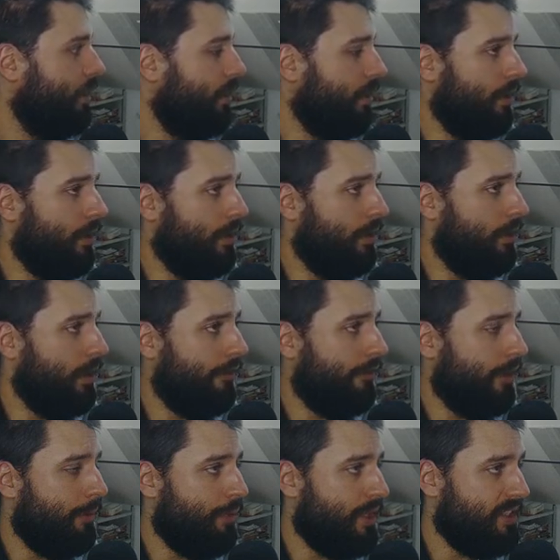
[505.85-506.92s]
Uh, if
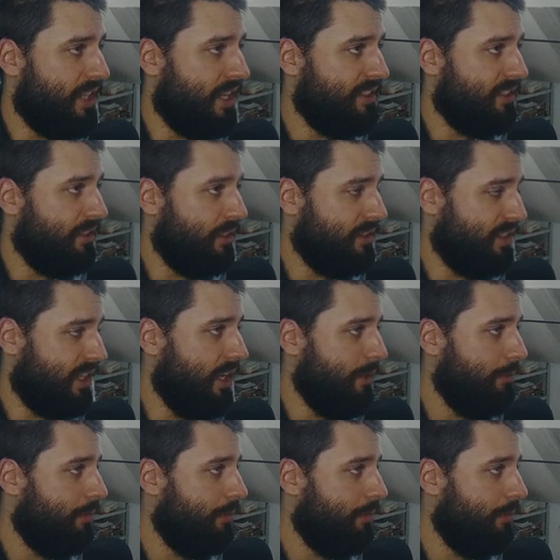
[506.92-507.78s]
I press S escape,